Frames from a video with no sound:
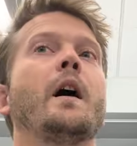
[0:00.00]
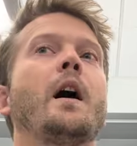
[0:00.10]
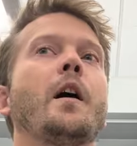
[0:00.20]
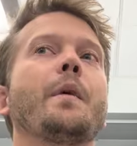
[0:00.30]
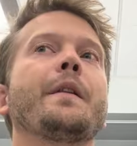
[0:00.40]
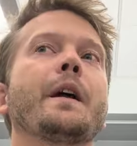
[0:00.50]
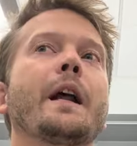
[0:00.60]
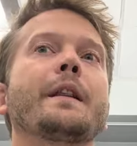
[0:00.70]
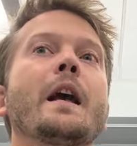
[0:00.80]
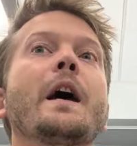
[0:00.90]
And then
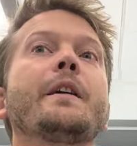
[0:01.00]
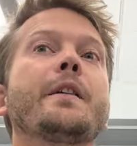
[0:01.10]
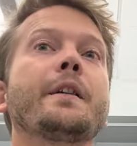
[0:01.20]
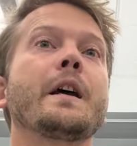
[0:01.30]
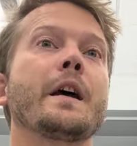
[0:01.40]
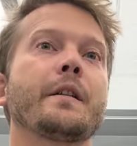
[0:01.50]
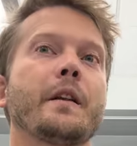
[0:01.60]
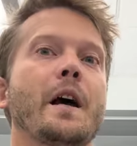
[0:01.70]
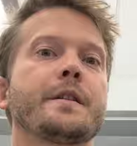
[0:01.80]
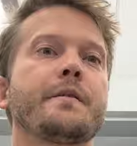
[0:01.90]
at the end of the day, the
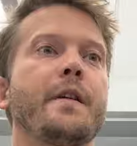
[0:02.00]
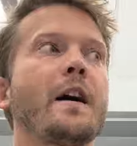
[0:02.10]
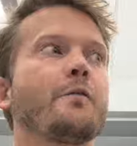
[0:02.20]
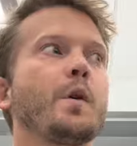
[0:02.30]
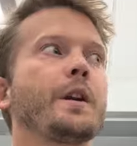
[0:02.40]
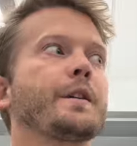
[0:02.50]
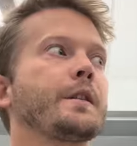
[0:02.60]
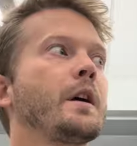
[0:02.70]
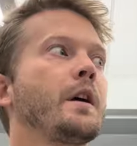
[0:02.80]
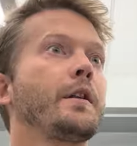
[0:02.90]
last 5
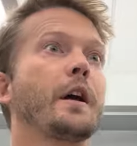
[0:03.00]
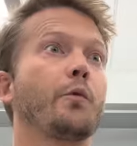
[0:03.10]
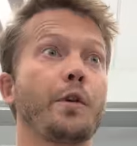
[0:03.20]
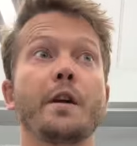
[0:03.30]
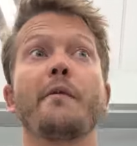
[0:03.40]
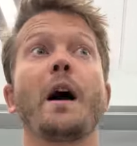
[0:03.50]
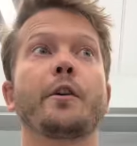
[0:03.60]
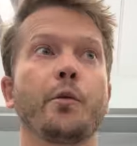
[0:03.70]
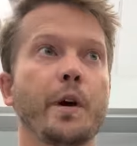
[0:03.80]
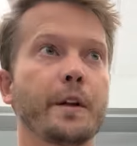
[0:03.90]
minutes, they
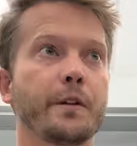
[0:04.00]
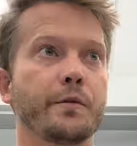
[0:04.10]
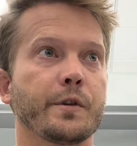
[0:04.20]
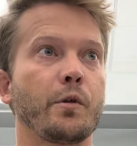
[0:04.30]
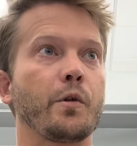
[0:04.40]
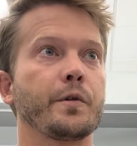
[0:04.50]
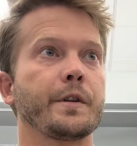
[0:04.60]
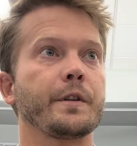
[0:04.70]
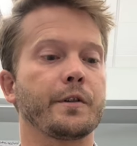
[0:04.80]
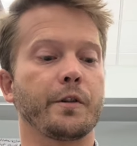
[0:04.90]
reevaluated those goals.
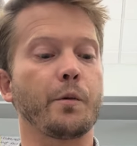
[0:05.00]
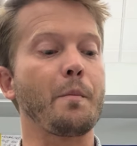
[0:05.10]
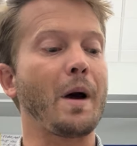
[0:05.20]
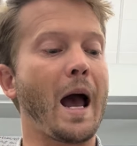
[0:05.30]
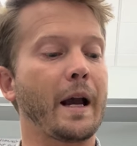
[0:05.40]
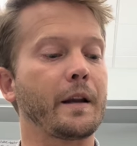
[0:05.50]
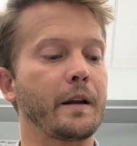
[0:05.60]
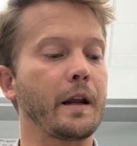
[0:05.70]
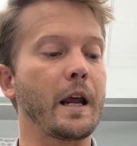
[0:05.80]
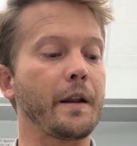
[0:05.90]
And so they went back
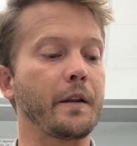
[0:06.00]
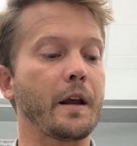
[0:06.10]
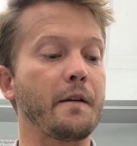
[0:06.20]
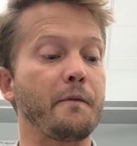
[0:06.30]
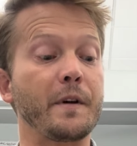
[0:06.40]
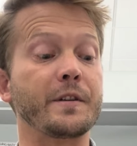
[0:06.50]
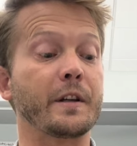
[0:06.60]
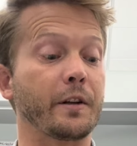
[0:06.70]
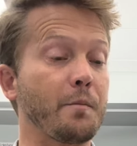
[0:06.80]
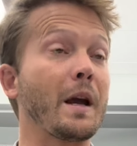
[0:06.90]
and they
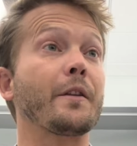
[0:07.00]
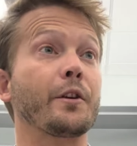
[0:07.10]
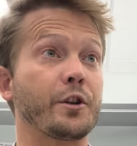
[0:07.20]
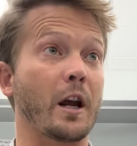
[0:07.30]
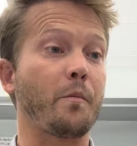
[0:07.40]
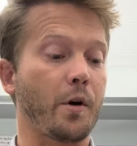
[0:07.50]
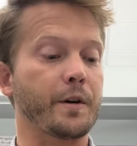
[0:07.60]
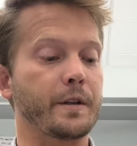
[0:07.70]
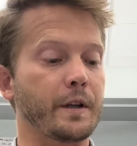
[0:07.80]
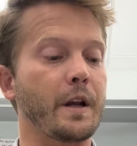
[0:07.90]
physically made the check
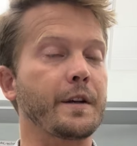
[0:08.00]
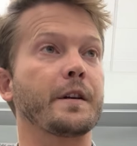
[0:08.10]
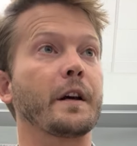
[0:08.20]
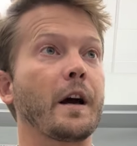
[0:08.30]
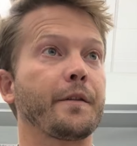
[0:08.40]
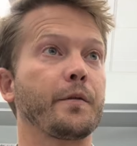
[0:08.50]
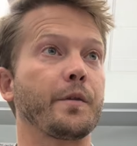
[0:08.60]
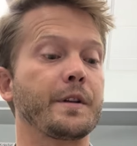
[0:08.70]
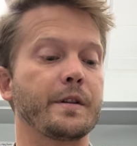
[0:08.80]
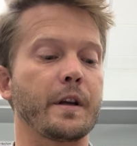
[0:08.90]
marks that, yes, I got through
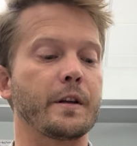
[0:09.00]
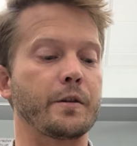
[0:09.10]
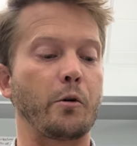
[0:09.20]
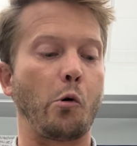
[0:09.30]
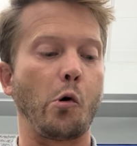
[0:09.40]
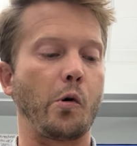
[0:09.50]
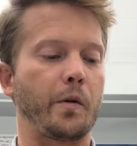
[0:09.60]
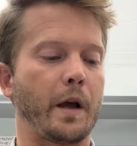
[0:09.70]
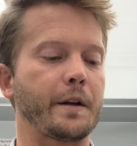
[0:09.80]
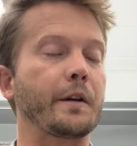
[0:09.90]
these things, or, oh,
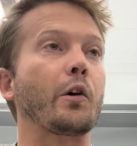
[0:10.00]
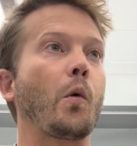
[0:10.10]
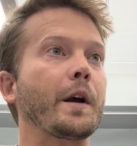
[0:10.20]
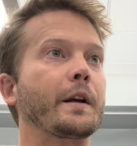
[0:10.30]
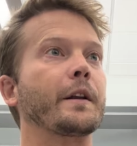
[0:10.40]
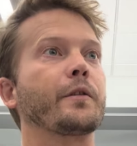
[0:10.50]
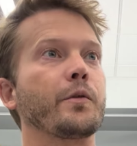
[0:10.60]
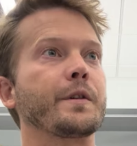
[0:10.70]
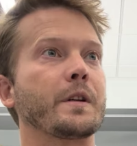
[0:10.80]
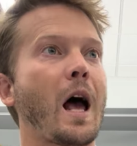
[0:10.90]
I didn't quite get through
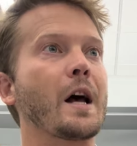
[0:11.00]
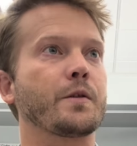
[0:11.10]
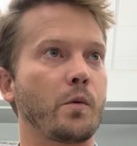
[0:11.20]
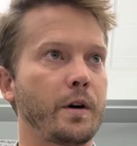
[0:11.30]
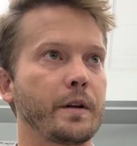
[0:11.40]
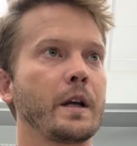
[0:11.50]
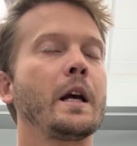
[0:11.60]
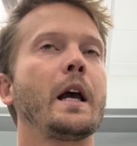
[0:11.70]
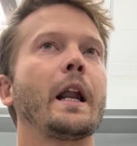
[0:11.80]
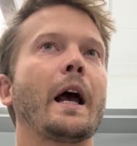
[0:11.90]
this last one.
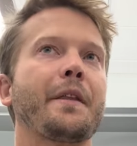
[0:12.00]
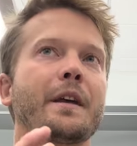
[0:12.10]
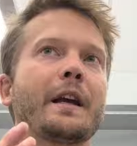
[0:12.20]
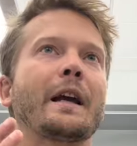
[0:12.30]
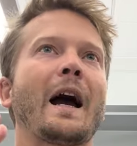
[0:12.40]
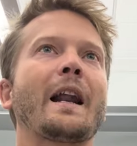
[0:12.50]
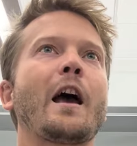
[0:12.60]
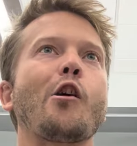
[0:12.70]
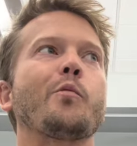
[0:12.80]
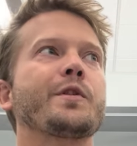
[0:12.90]
And I think it kind of
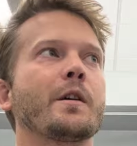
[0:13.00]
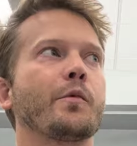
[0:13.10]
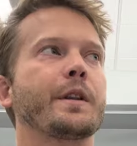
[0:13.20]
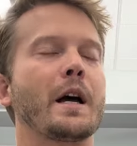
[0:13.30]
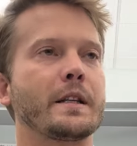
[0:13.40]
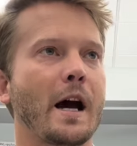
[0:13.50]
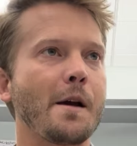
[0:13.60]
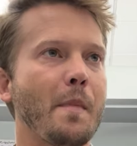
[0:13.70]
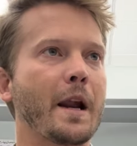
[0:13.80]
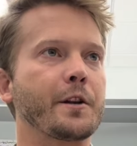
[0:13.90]
helps them with that
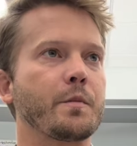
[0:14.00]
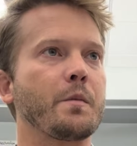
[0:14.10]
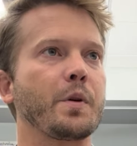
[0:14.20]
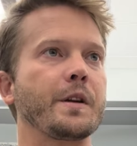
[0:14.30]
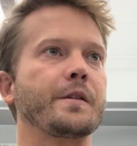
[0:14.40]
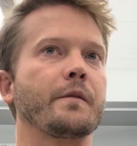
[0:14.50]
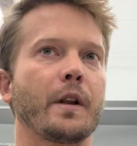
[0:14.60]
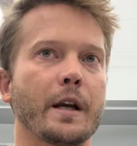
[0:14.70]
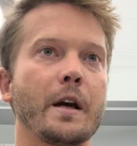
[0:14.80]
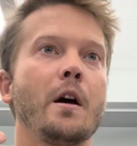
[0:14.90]
time management piece of
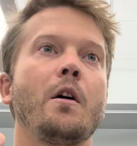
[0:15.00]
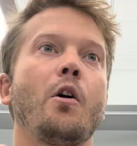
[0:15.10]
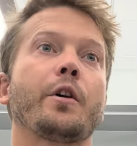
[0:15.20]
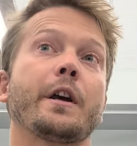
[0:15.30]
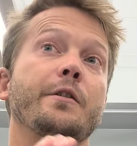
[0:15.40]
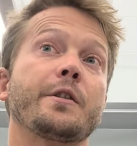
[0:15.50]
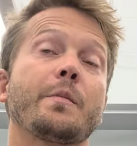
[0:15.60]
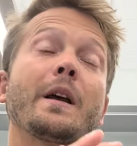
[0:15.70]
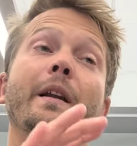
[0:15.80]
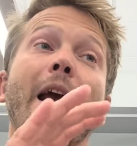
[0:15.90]
like, okay, you
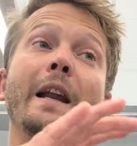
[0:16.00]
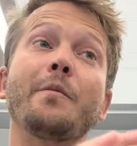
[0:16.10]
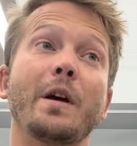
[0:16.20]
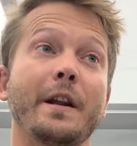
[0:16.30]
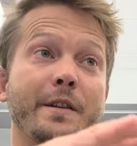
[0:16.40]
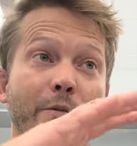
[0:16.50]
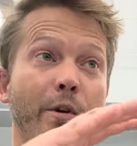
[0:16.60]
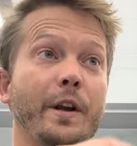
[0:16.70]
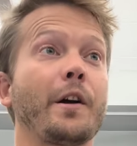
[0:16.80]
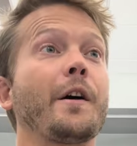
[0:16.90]
spent 80 minutes
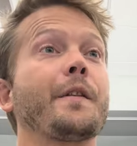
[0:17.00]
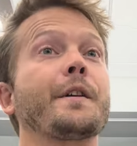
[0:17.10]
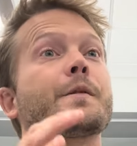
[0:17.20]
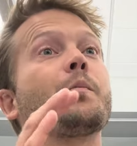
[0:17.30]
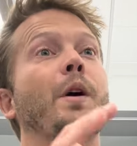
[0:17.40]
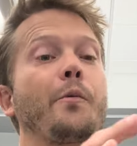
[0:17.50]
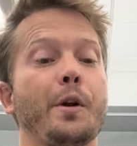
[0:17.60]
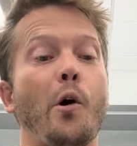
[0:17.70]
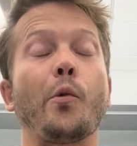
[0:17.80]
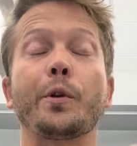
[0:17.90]
working on this, but
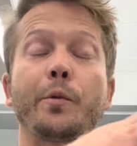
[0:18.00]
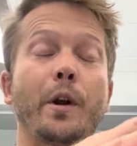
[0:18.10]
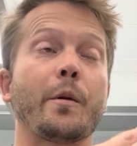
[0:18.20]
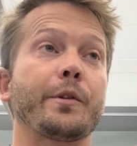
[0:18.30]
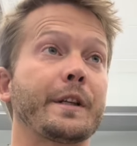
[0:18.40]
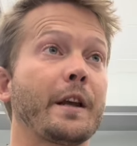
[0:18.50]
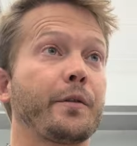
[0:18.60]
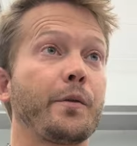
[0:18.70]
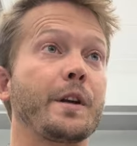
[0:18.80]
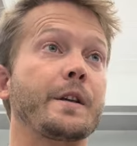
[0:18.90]
we only were able to get
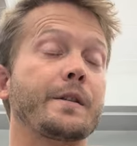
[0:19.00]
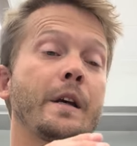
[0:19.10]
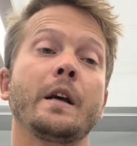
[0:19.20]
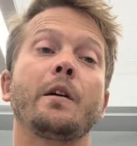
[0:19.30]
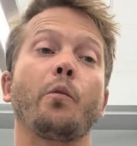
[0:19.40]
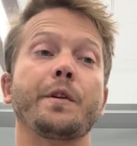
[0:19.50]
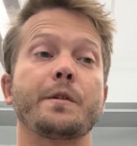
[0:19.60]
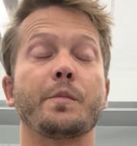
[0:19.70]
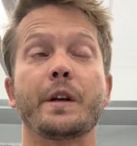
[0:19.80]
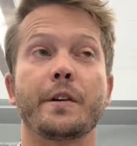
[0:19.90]
through these. Was
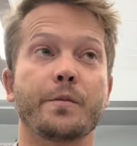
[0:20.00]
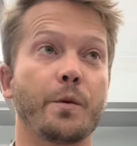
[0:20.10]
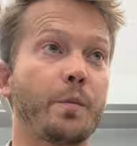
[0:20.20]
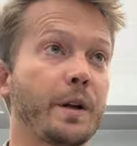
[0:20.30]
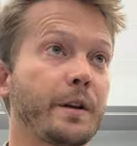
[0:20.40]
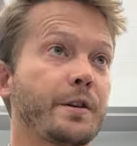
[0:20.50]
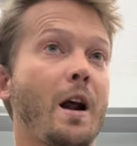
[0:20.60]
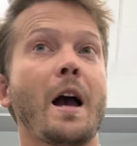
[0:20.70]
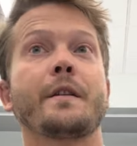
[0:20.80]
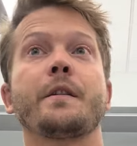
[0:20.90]
it because we were being
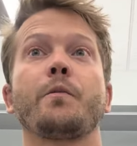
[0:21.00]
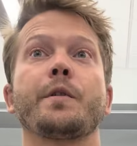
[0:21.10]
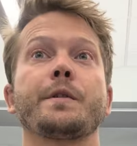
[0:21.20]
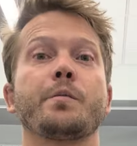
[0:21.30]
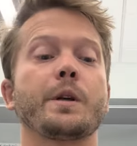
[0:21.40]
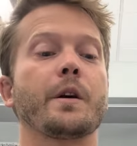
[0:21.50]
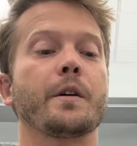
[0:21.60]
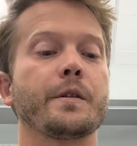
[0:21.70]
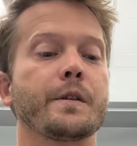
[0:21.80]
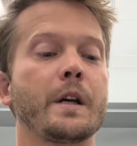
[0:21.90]
distracted? Was it
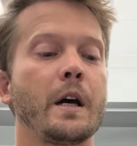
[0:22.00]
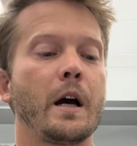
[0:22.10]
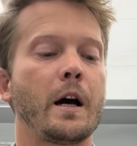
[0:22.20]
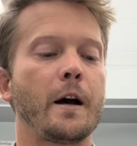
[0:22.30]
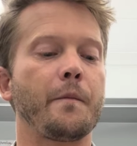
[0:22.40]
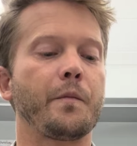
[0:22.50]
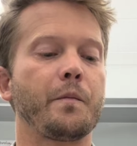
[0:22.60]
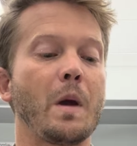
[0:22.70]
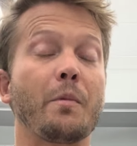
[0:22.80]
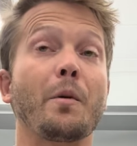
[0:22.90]
because
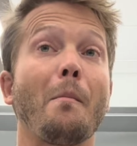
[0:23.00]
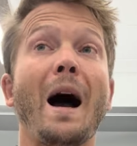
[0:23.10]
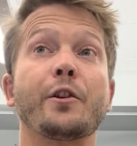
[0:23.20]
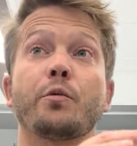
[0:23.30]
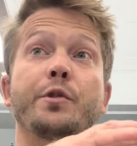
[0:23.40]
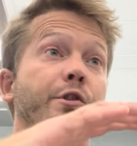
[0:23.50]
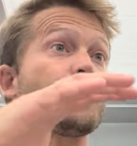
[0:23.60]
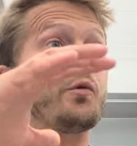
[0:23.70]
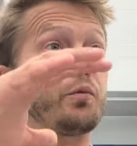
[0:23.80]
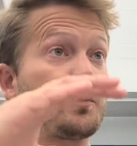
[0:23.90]
maybe the module was
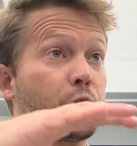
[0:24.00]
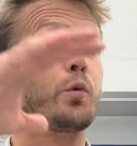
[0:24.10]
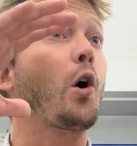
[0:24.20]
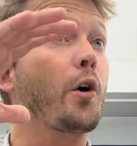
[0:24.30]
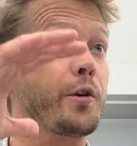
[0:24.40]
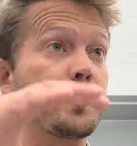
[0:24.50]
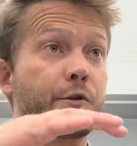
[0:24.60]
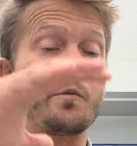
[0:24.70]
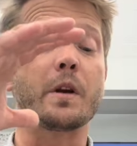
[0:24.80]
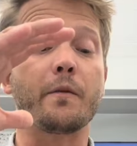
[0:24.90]
too large or
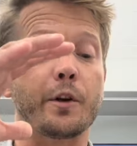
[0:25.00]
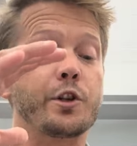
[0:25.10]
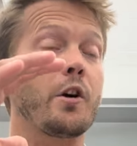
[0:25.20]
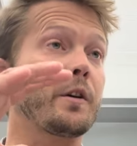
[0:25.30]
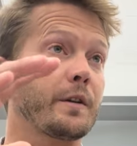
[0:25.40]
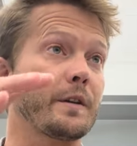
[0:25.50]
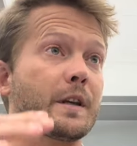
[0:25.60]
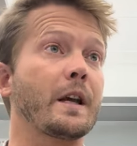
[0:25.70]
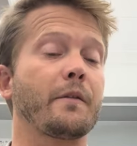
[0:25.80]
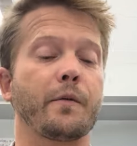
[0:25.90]
too big of a chunk to
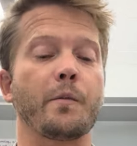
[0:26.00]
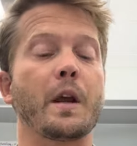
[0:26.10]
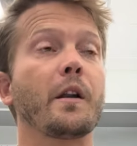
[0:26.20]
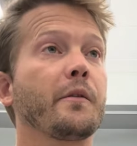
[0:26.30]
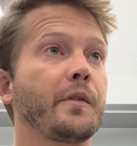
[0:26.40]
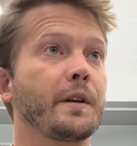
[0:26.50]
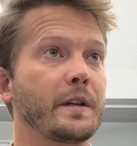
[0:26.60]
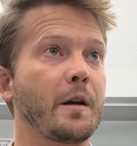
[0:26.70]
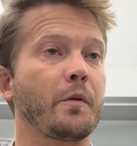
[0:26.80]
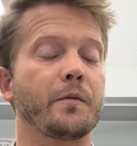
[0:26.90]
take from the elephant
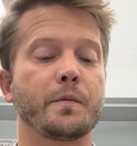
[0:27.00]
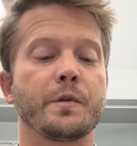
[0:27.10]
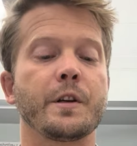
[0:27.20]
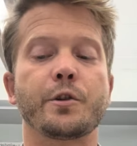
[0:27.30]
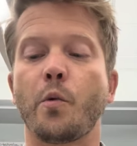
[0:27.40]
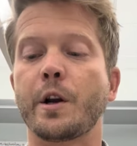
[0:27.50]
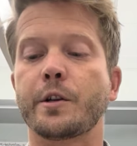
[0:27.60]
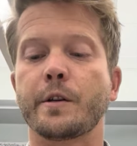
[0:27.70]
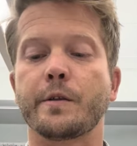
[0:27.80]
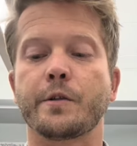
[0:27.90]
type of situation?